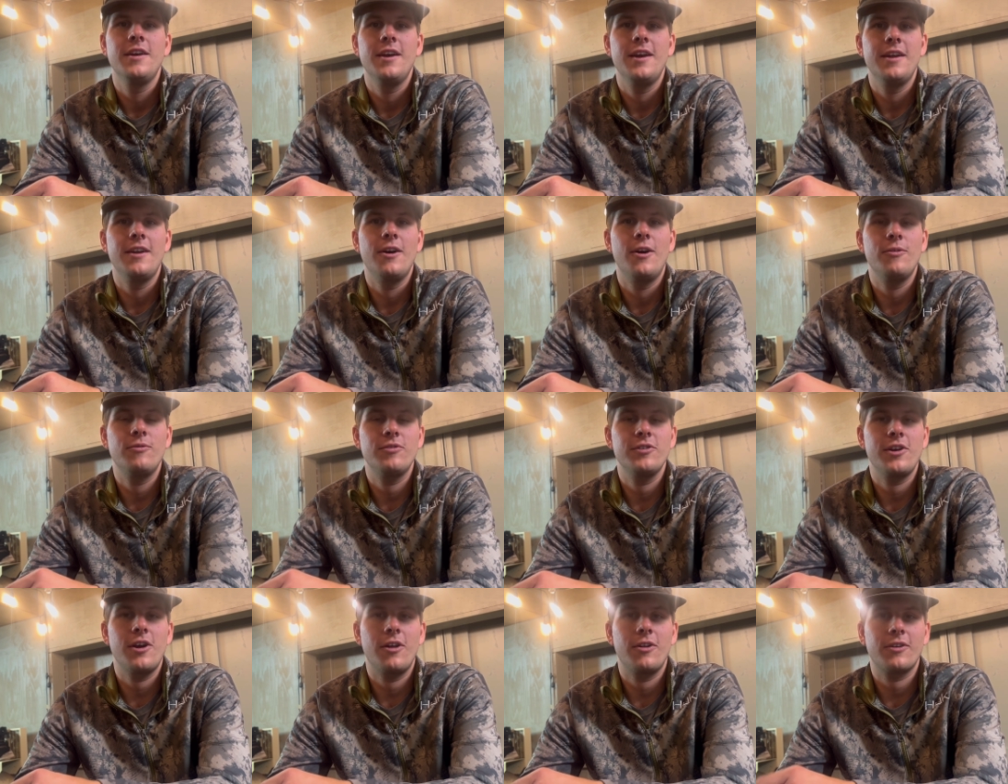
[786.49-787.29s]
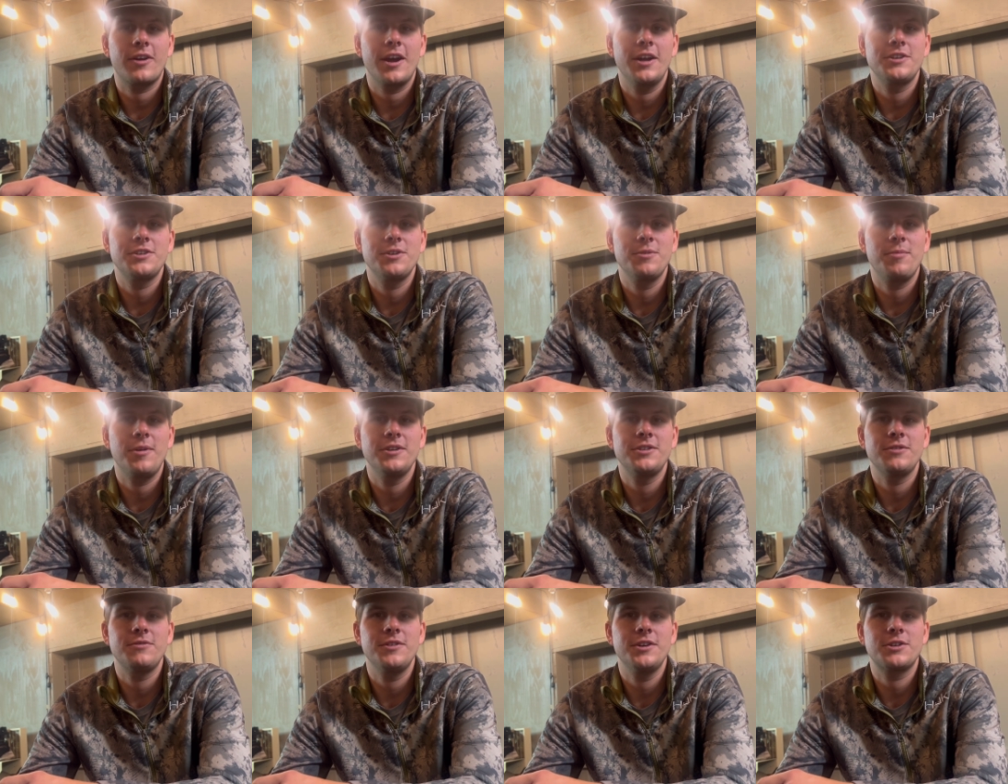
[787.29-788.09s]
And hopefully y'all are catching a
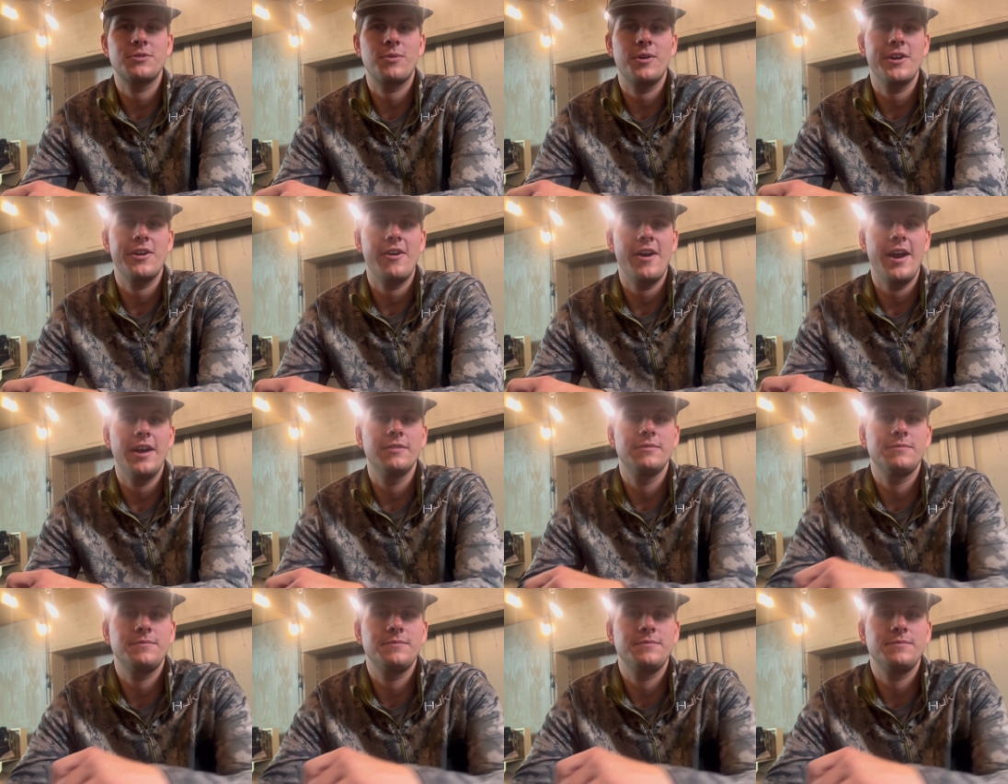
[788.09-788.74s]
bunch of fish where you're at.